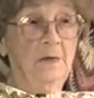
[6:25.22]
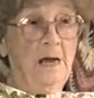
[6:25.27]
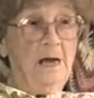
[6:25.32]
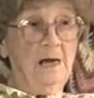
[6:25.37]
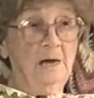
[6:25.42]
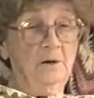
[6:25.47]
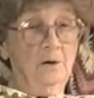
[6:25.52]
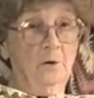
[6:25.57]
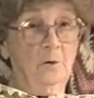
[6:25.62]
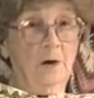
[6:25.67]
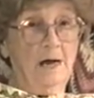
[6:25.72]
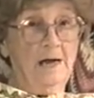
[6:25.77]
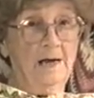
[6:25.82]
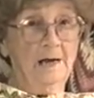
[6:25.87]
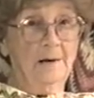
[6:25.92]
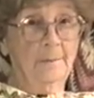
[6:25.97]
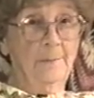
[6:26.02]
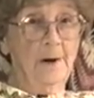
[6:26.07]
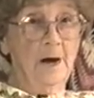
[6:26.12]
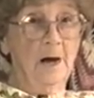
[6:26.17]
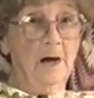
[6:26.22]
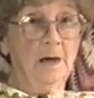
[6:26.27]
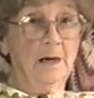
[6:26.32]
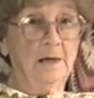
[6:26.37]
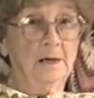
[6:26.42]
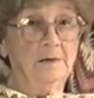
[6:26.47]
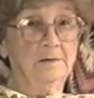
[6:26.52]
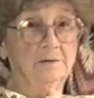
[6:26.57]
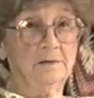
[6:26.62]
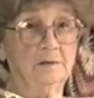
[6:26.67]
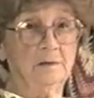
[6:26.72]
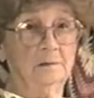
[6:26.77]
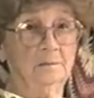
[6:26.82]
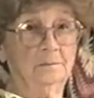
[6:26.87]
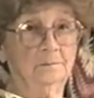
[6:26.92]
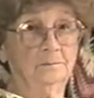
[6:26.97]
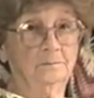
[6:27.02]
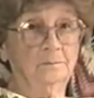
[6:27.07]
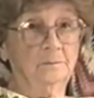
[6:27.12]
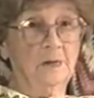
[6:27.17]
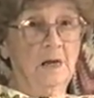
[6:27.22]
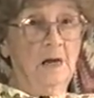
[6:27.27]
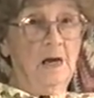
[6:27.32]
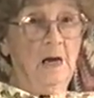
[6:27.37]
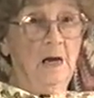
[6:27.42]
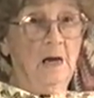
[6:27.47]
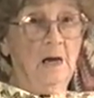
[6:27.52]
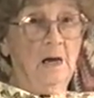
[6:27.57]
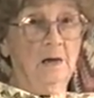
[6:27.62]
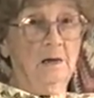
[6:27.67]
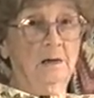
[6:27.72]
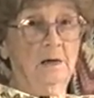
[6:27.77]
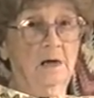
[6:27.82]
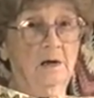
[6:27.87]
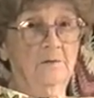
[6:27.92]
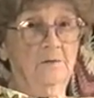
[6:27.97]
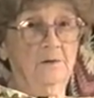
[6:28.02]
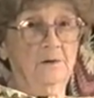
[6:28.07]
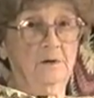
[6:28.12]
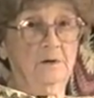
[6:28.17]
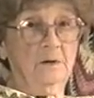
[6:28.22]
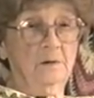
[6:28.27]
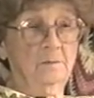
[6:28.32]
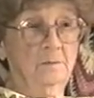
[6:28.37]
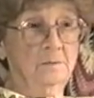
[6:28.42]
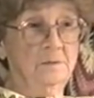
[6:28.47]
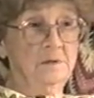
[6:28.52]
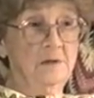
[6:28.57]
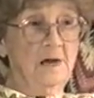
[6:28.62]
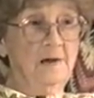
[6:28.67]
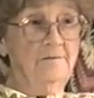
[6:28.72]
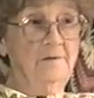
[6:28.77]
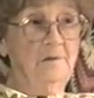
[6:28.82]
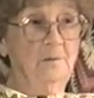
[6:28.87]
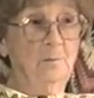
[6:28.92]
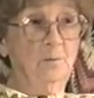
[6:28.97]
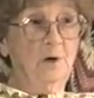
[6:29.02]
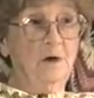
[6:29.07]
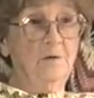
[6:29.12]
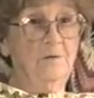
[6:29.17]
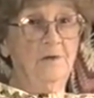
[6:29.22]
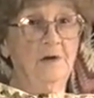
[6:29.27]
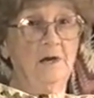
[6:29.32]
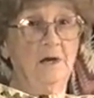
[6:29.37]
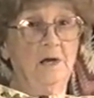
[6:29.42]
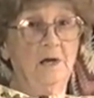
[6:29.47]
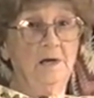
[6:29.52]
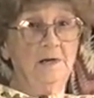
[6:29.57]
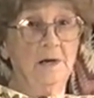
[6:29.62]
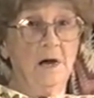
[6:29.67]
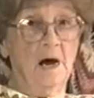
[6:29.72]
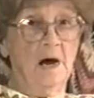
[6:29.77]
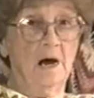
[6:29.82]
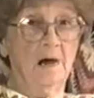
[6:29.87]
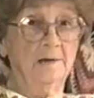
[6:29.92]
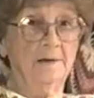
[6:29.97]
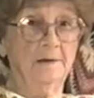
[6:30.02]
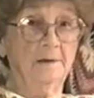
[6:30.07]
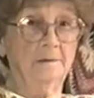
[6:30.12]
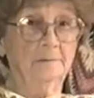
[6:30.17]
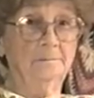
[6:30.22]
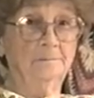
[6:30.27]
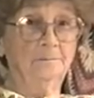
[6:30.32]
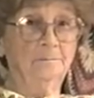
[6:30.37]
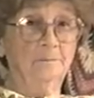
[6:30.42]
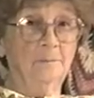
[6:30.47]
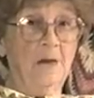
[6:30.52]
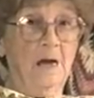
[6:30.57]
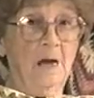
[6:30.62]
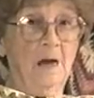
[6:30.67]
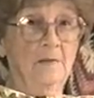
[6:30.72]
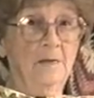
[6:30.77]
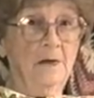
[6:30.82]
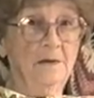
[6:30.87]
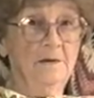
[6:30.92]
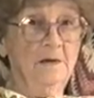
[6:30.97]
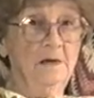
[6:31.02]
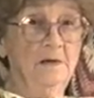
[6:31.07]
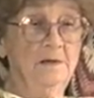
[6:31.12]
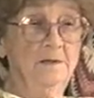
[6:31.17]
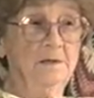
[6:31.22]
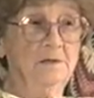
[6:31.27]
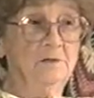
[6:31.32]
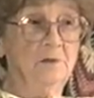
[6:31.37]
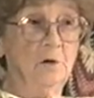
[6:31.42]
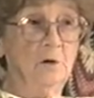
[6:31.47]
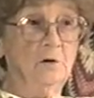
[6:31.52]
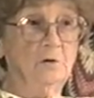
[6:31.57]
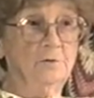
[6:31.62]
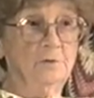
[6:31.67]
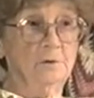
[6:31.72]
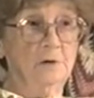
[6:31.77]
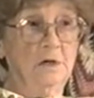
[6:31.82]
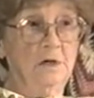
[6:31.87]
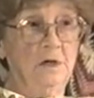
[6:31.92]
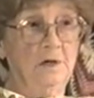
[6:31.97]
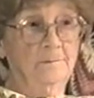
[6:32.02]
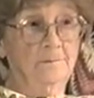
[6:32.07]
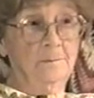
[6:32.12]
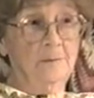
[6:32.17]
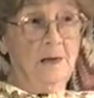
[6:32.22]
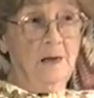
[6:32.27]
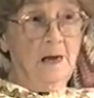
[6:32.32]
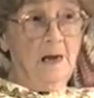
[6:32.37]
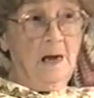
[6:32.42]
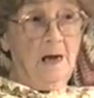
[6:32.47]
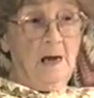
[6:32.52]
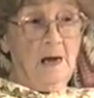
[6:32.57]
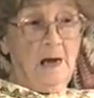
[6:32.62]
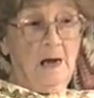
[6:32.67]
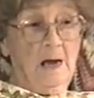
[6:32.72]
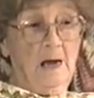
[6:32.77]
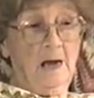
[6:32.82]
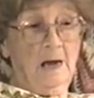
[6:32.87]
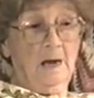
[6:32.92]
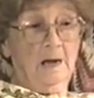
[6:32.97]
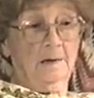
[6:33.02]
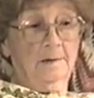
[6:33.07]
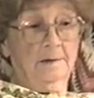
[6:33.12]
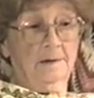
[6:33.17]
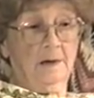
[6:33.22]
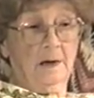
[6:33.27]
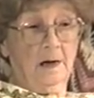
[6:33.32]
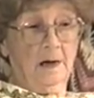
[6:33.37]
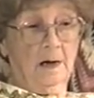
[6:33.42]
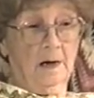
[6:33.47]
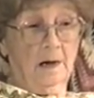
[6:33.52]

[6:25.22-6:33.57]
They had no antibiotics, nothing to save him with, and he died. They did the surgery, and